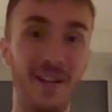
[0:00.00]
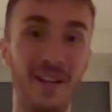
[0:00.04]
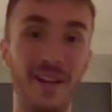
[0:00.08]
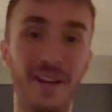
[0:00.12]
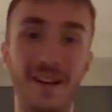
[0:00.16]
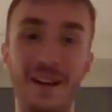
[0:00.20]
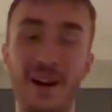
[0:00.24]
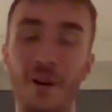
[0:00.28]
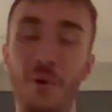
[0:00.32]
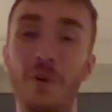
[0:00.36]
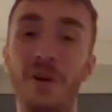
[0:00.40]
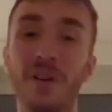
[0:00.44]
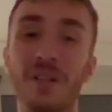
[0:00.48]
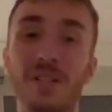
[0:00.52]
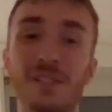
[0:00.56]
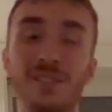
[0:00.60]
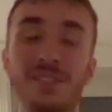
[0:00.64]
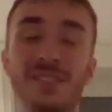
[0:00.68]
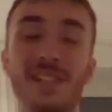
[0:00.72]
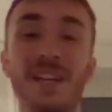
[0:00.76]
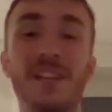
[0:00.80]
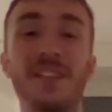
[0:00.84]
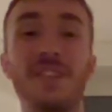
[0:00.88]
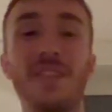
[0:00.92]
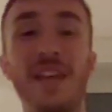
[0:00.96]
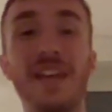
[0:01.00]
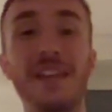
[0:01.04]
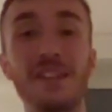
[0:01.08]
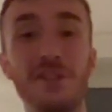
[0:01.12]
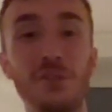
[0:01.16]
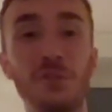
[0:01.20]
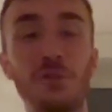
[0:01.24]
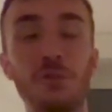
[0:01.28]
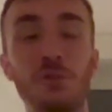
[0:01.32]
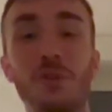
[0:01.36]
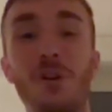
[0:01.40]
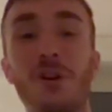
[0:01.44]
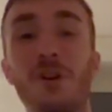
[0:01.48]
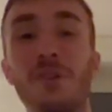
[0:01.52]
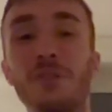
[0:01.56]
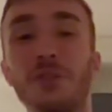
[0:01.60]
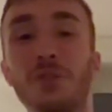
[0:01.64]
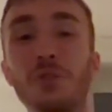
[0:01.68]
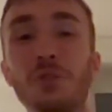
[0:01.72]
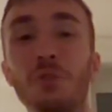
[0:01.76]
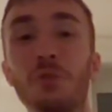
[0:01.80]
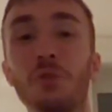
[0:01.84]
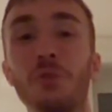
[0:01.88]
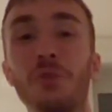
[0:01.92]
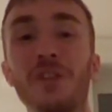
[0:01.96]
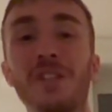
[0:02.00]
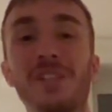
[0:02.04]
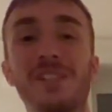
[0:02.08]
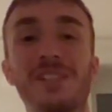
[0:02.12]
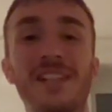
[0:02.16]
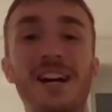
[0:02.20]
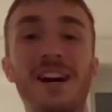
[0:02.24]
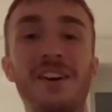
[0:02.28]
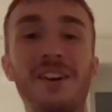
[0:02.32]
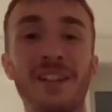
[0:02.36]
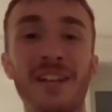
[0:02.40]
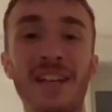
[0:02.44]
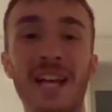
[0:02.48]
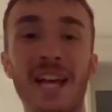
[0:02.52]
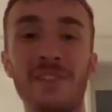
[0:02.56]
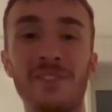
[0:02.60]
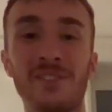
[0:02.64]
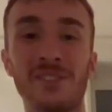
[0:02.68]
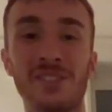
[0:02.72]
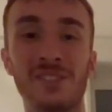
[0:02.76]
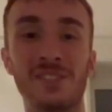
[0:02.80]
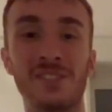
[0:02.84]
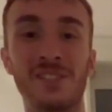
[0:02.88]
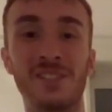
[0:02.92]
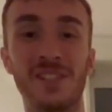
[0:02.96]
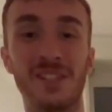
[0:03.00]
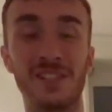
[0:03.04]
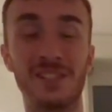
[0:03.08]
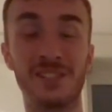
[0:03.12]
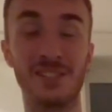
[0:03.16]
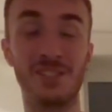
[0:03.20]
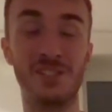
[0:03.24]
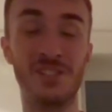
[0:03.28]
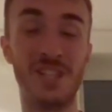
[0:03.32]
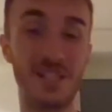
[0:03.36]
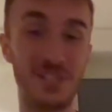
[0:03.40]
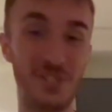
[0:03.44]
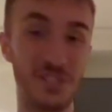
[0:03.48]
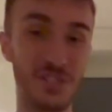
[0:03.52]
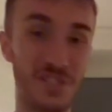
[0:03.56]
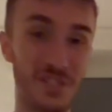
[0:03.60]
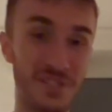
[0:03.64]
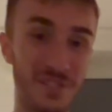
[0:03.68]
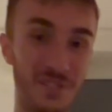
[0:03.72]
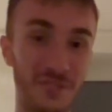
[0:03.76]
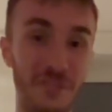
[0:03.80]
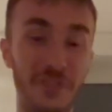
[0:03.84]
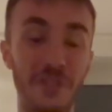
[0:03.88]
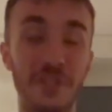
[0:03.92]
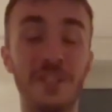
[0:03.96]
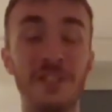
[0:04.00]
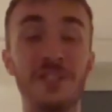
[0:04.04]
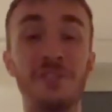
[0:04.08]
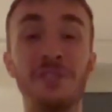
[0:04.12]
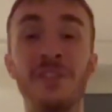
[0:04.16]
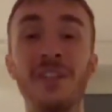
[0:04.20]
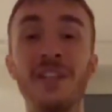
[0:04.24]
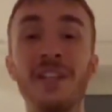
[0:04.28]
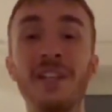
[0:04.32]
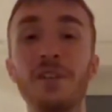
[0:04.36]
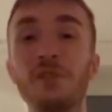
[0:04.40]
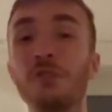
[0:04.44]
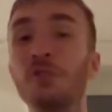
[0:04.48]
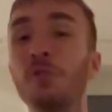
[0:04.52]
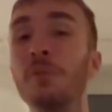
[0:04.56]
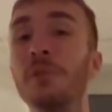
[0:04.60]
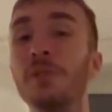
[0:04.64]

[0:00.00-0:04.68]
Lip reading: I want to say thank you to all of you who reached out and gave us a suggestion for this video to be